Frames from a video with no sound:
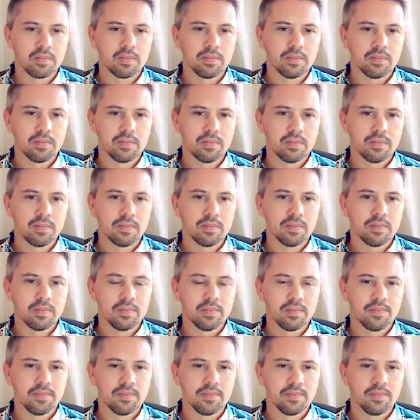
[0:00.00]

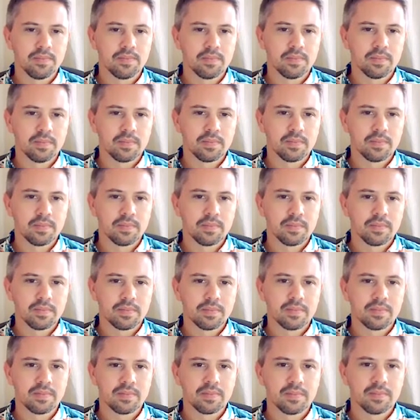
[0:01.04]

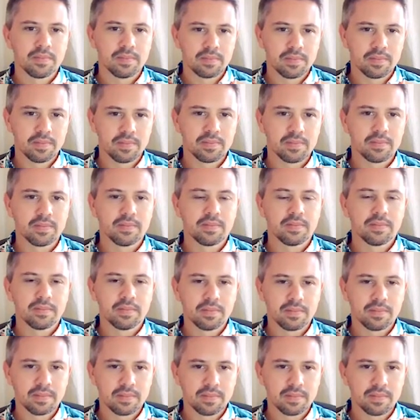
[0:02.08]

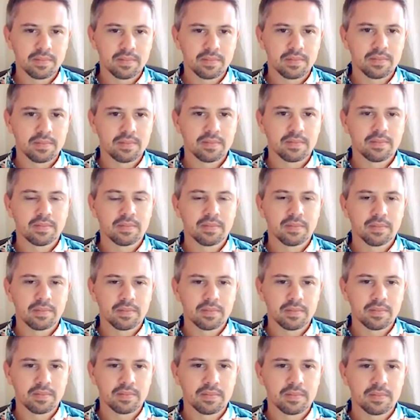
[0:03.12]

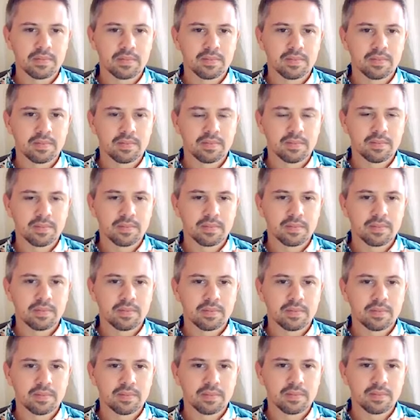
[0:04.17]

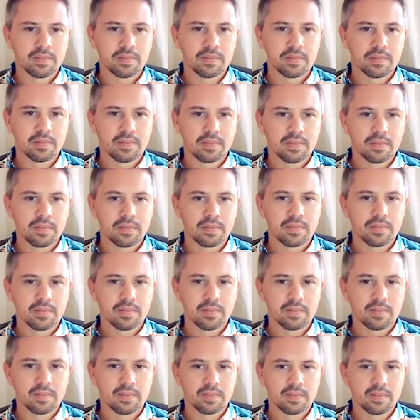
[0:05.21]

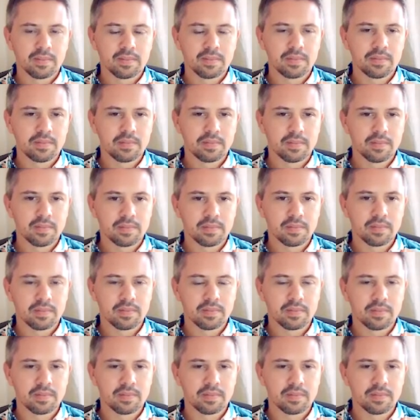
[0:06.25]
This person isn't speaking.